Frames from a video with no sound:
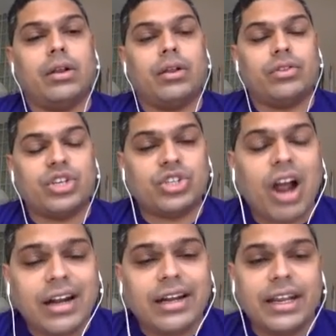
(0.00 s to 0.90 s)
the
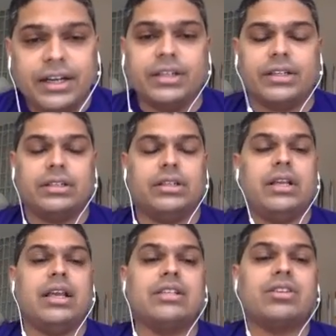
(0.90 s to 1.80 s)
shard leader
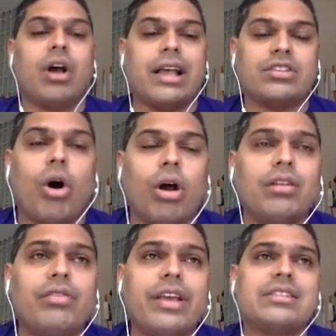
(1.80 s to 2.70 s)
is has
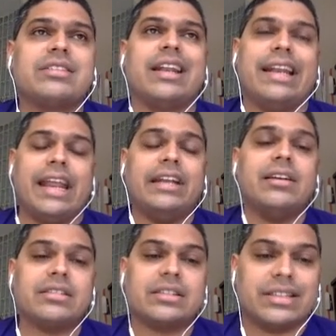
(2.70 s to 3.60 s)
always the
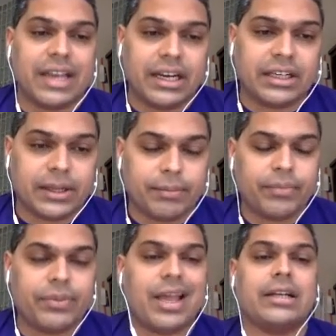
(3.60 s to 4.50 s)
latest data
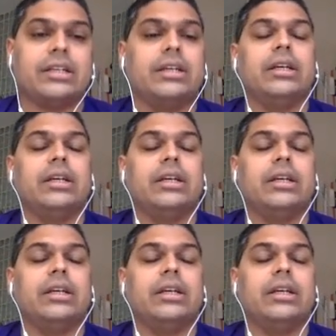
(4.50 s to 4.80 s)
that